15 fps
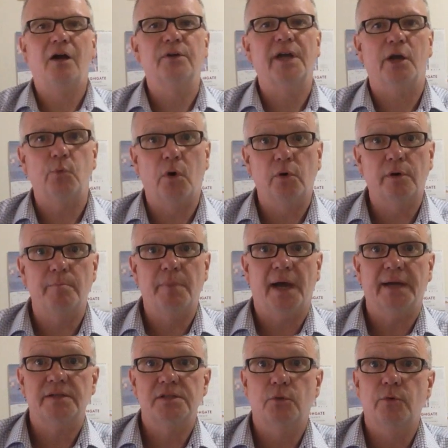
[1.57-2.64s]
Okay, welcome
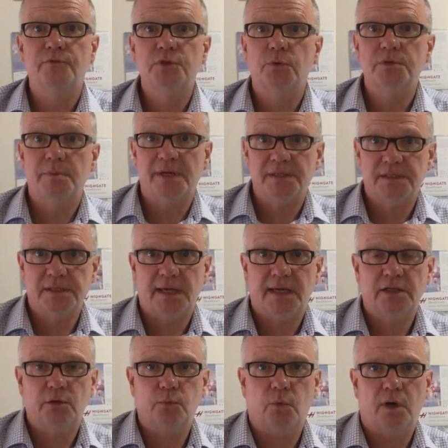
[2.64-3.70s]
back. So we've talked about
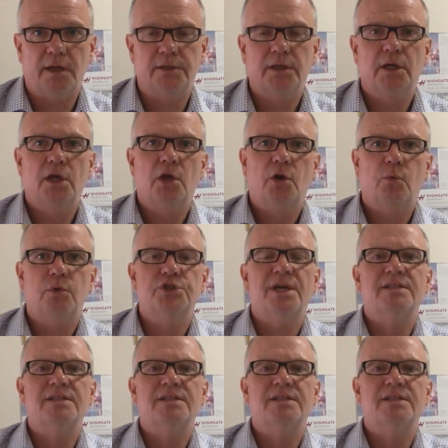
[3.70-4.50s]
Standard 1, which